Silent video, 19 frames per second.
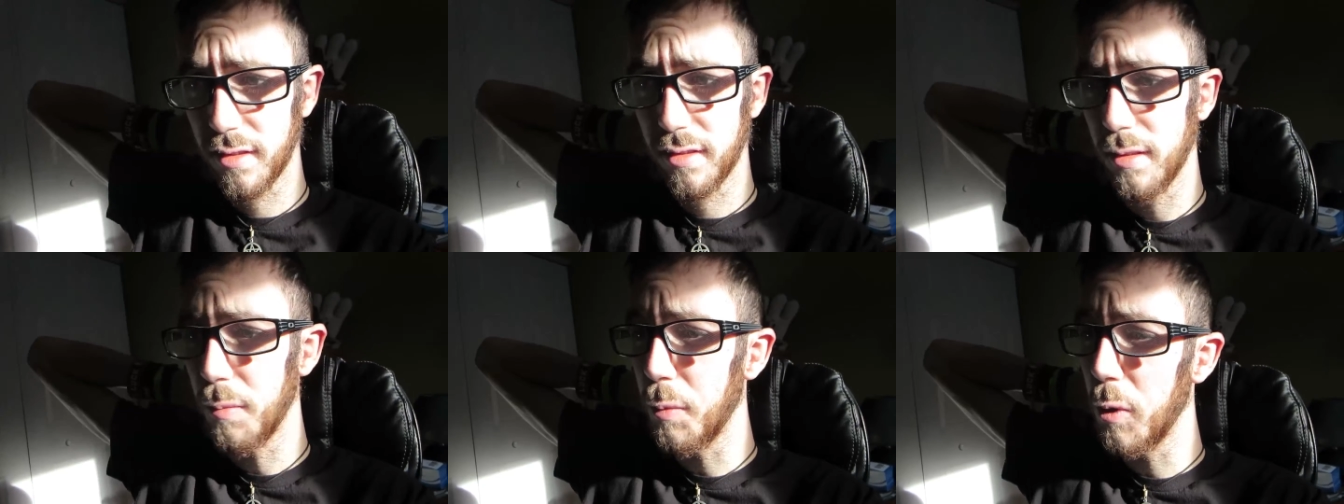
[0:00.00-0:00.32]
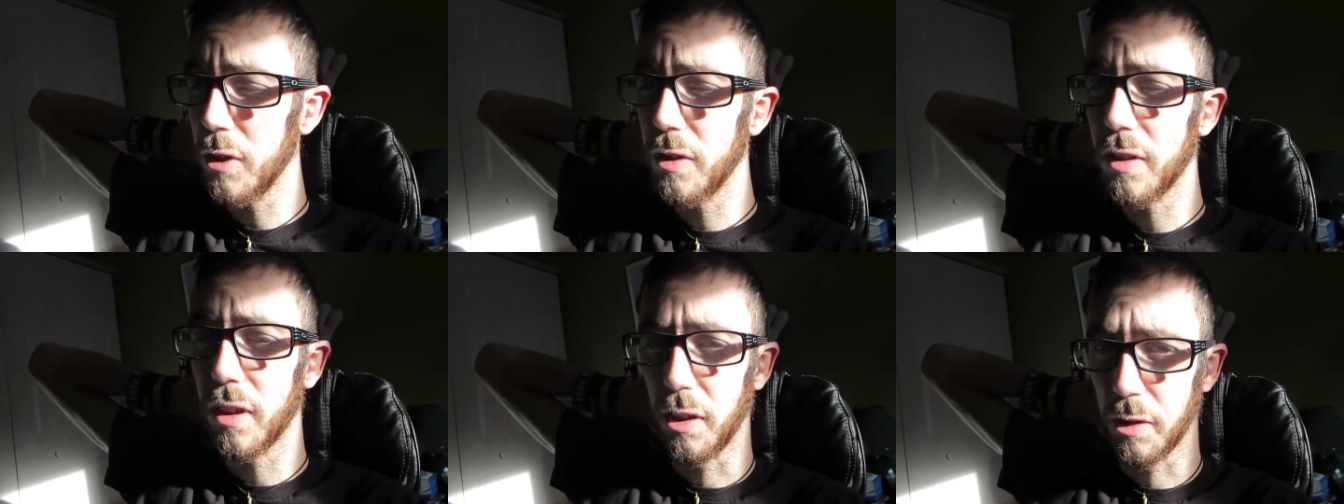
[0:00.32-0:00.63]
I'm
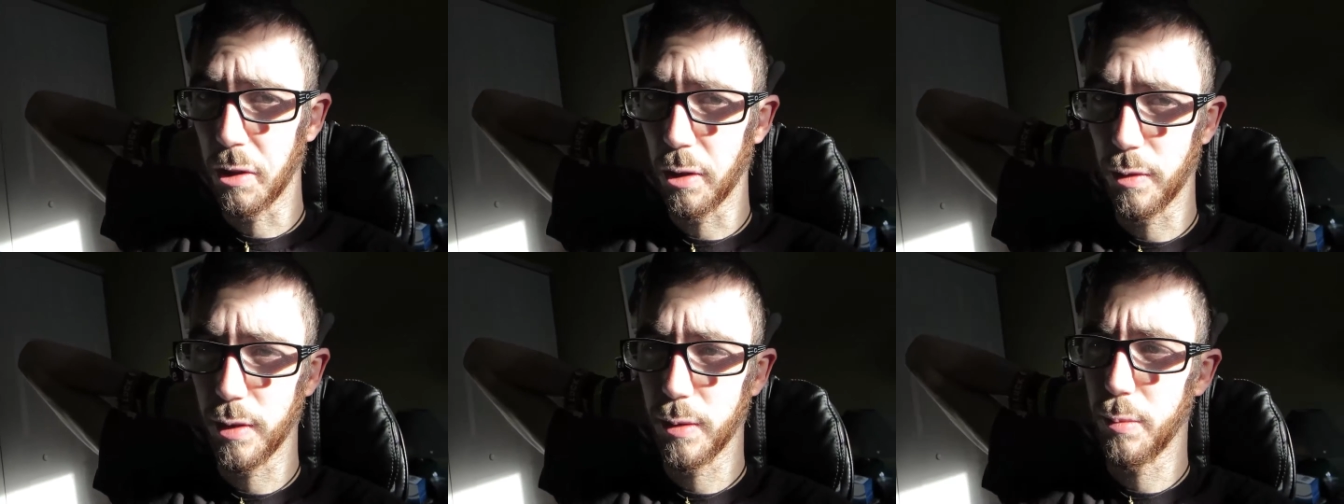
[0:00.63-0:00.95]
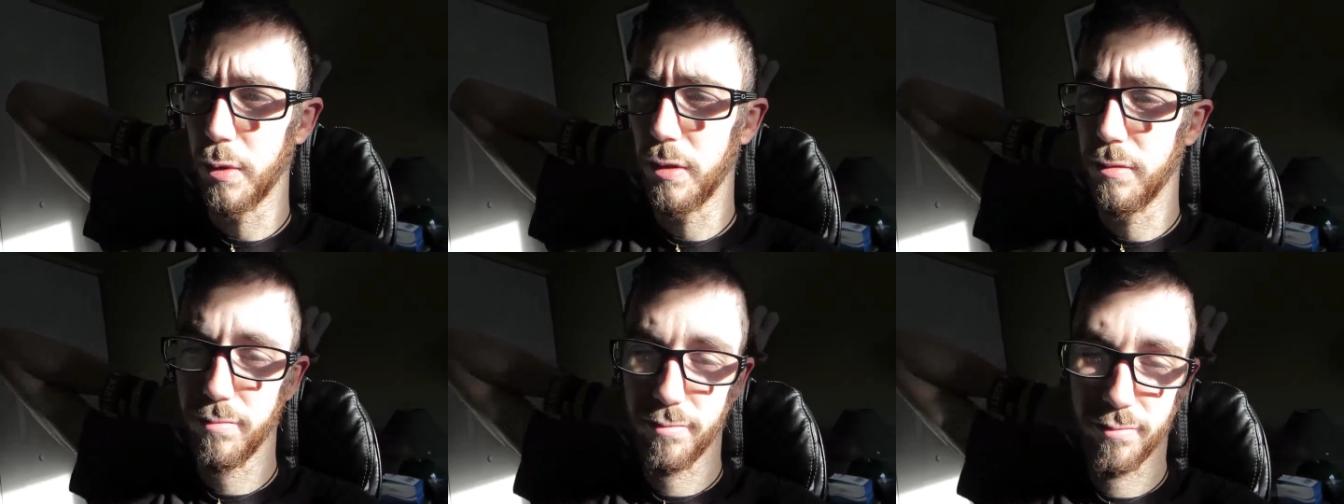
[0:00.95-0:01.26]
also kind of nervous,
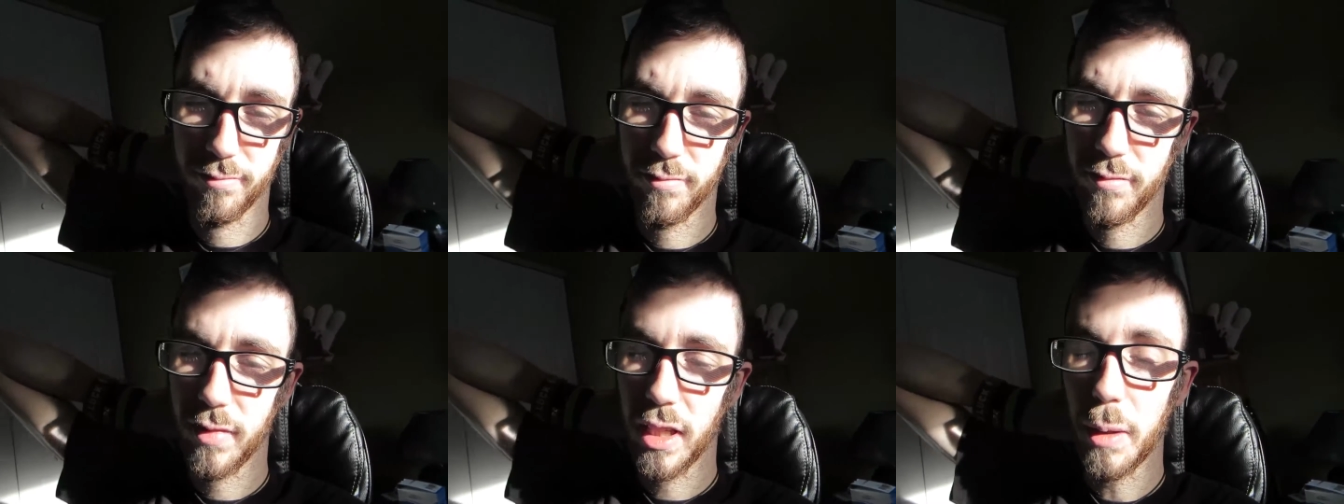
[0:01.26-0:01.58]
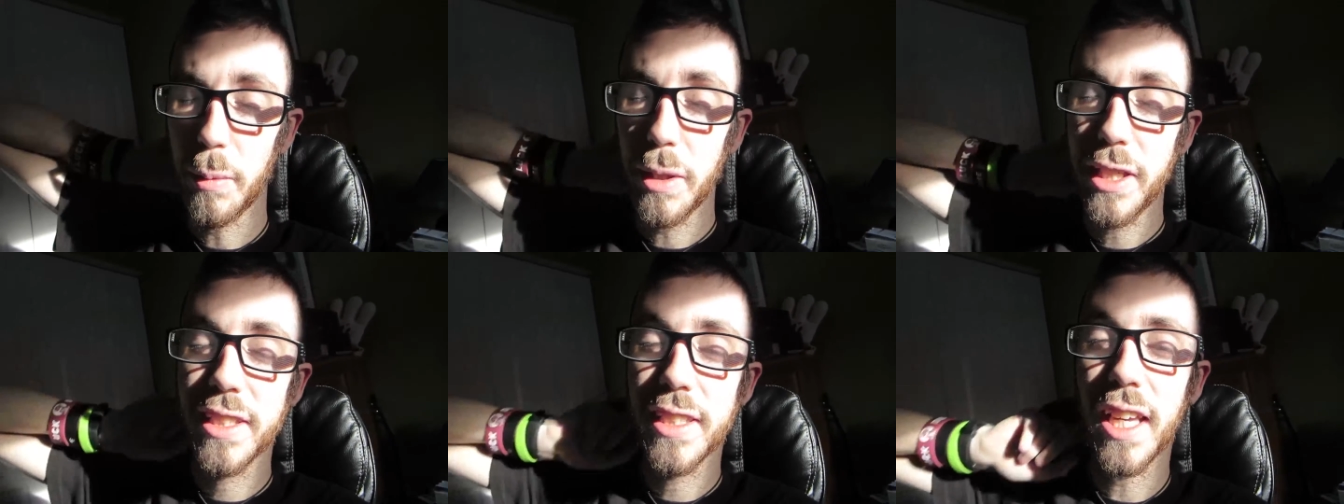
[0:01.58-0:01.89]
but
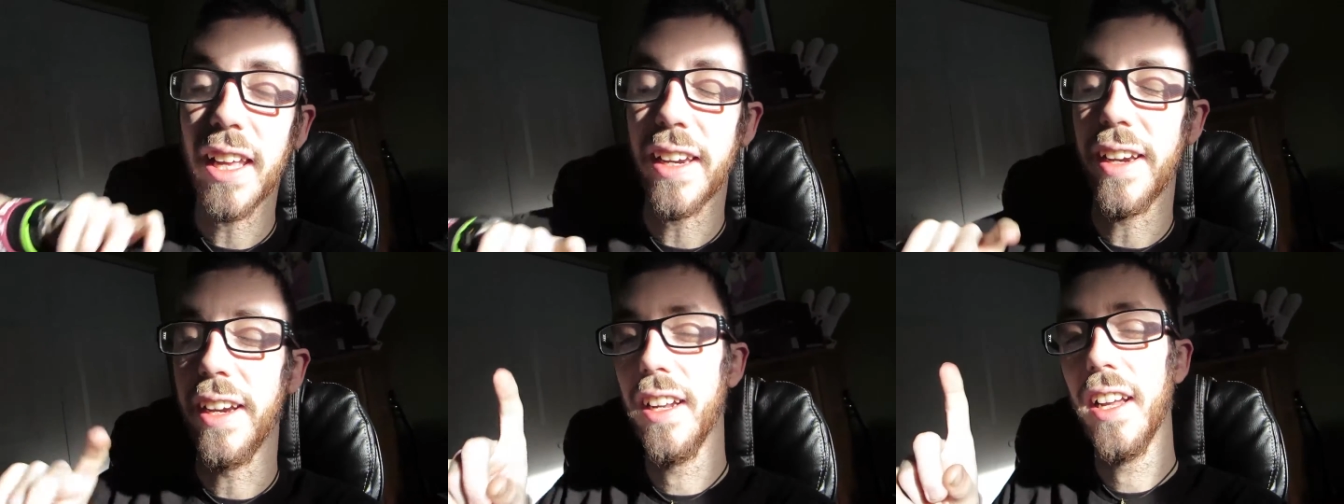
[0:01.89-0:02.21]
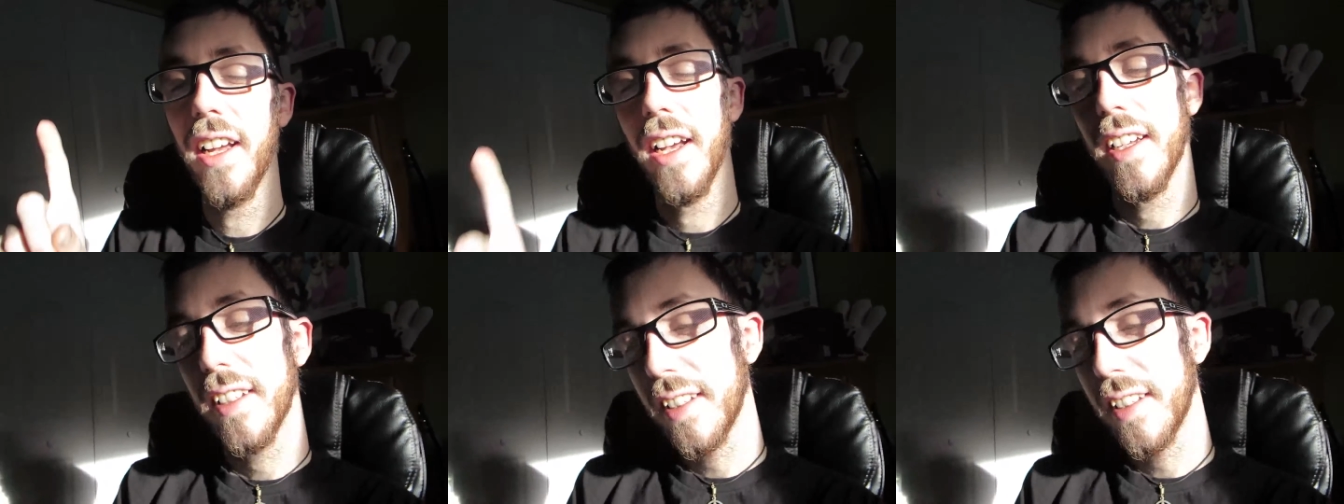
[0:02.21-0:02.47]
I'm excited.